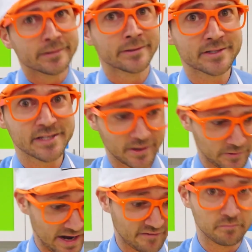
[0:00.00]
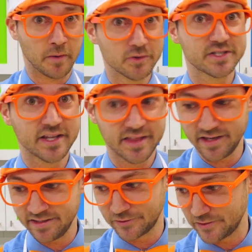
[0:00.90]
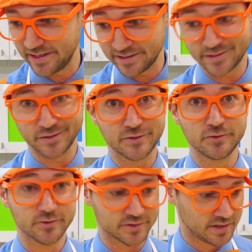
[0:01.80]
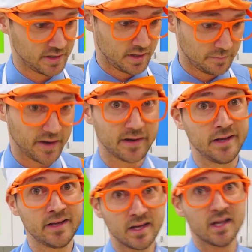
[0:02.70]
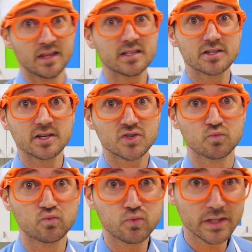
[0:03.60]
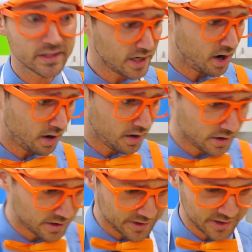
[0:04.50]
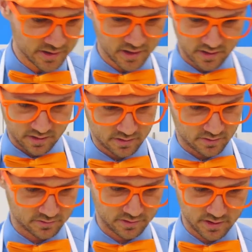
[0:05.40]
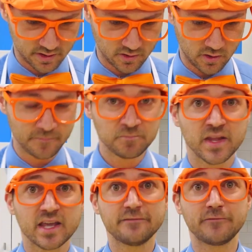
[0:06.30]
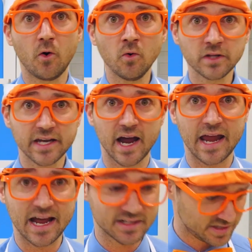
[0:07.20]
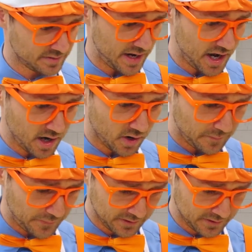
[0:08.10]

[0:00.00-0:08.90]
Looks like we have most of the ingredients and tools, but this looks really hard. Oh no, if only I had some help.